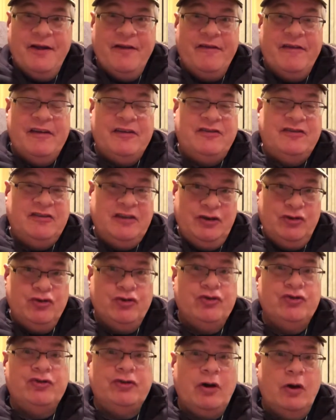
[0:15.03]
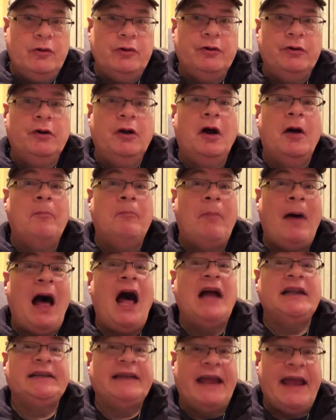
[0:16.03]
the Senior Stoner
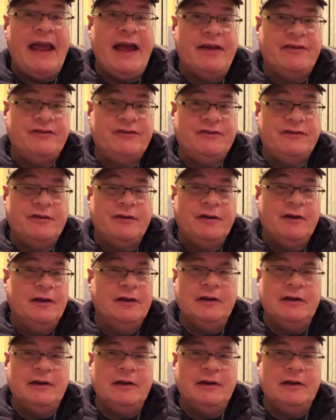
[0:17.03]
podcast.